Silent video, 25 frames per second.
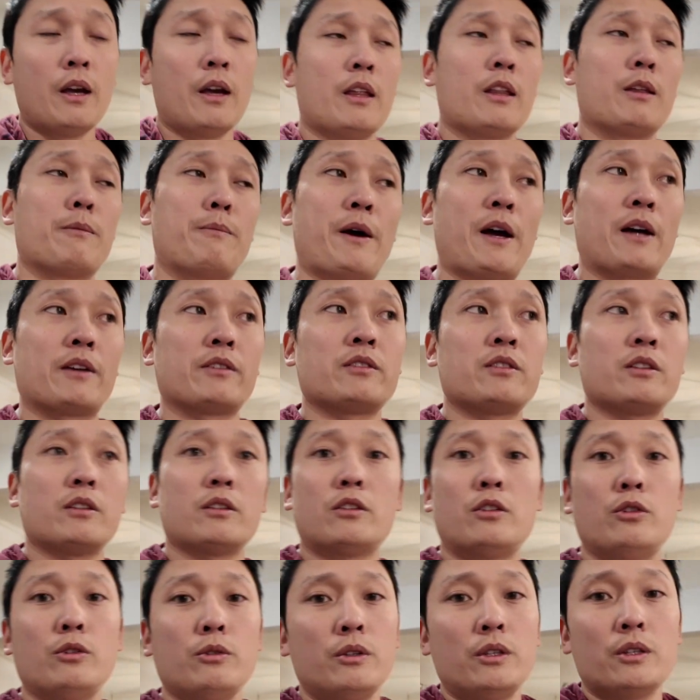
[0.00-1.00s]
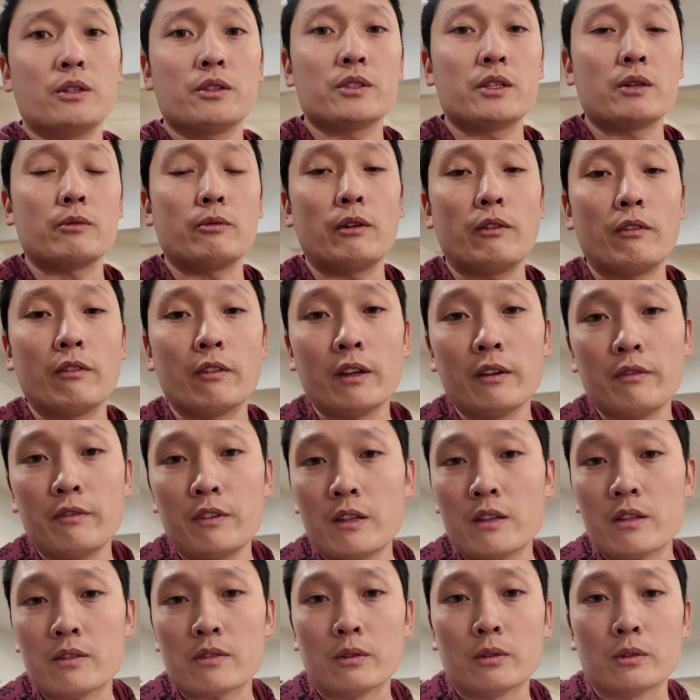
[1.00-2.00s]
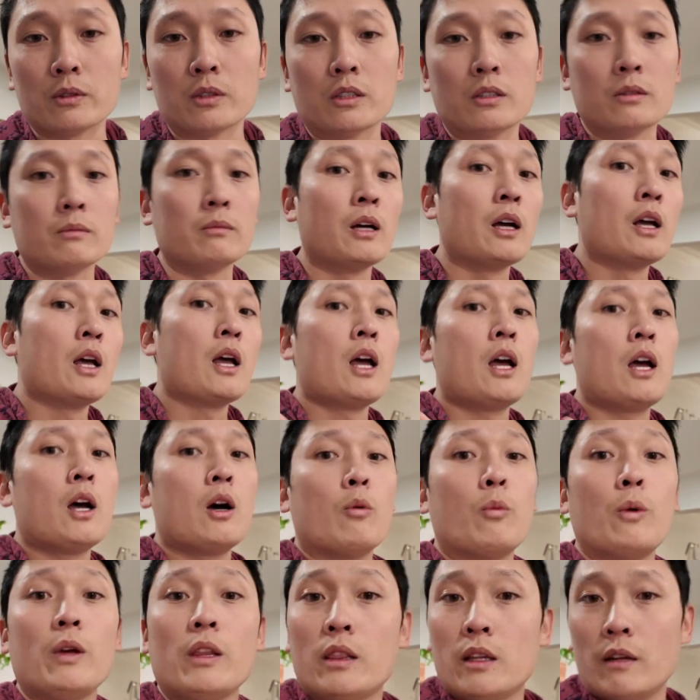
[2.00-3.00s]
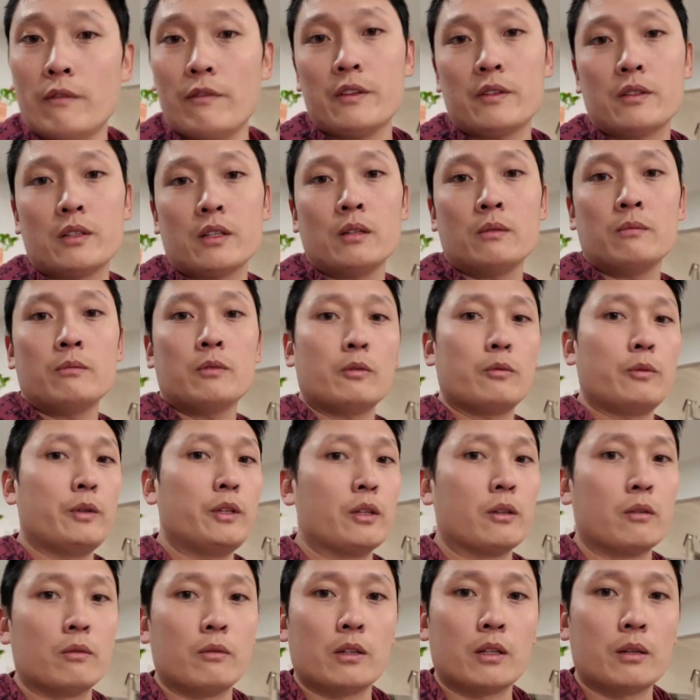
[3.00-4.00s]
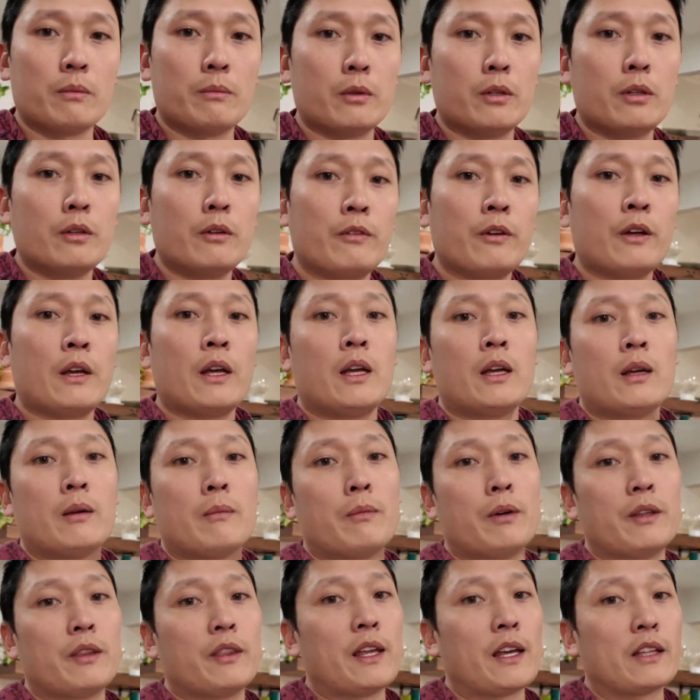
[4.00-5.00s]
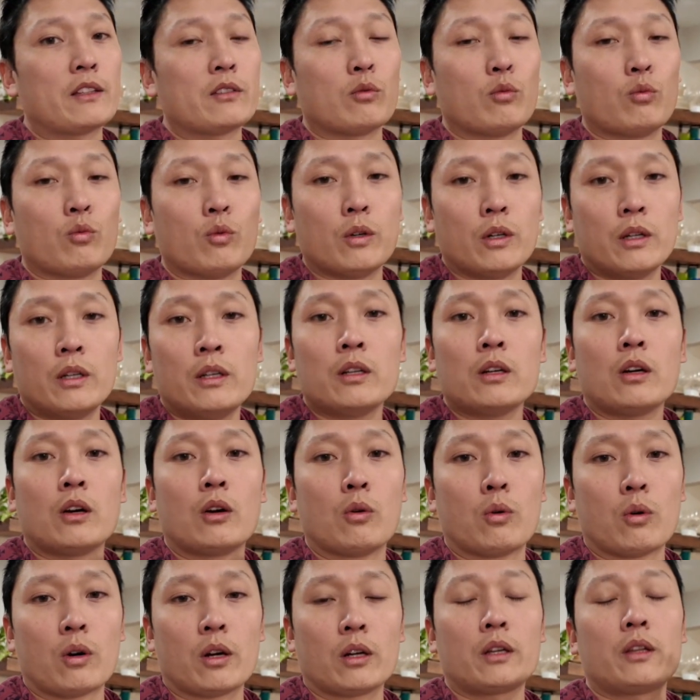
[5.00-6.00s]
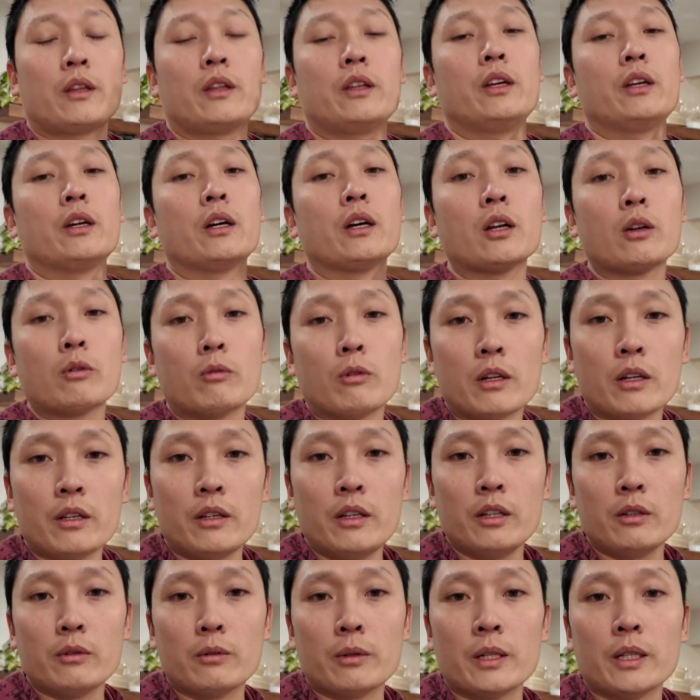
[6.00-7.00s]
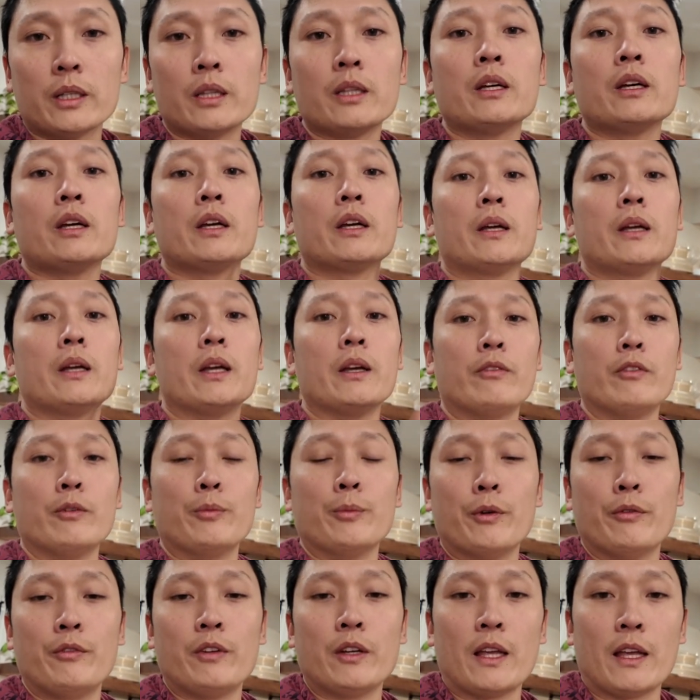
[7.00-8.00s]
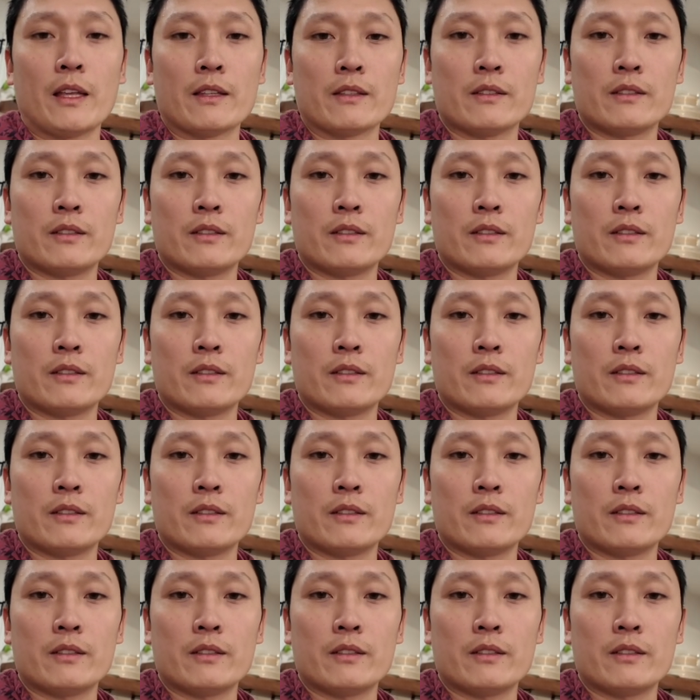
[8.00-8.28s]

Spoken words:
The past 2 years that we've lived in this old home, we love this home, we don't want to move, but that's one quirk that you're going to want to deal with if you move to Kansas